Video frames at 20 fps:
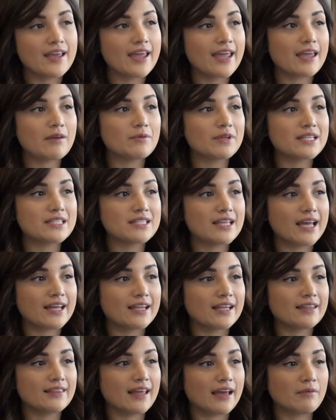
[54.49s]
And we
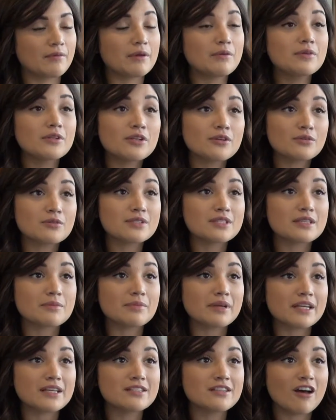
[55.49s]
decided that we would use the
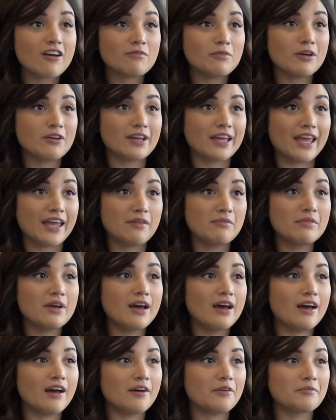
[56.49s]
pink softball game
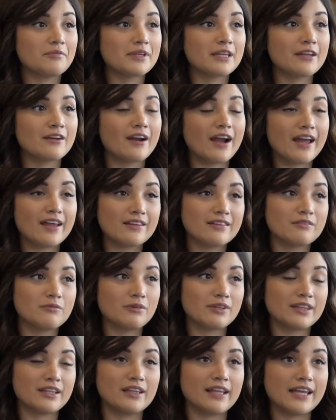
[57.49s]
um, here at,
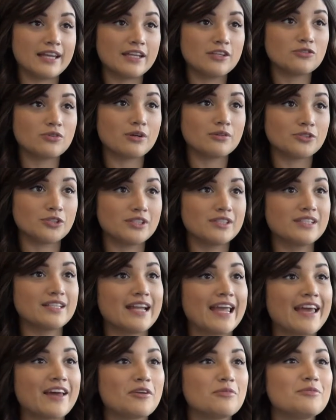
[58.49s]
with the Lady Trojans in
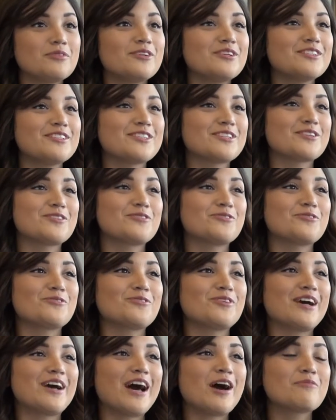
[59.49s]
Hannibal
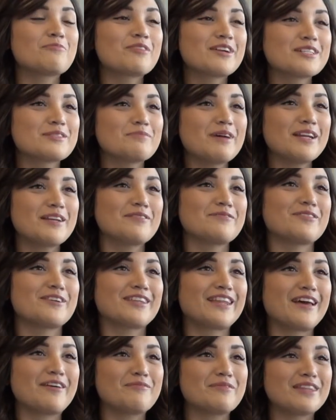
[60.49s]
to help raise money for
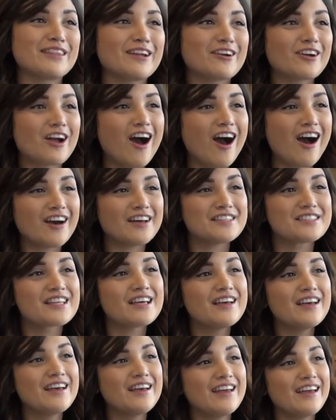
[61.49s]
them and their cause.
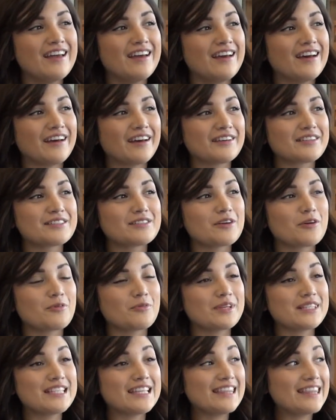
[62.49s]
Uh, so
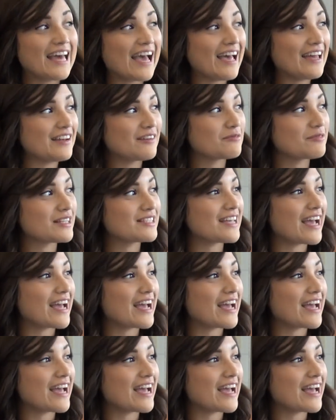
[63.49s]
we did that and we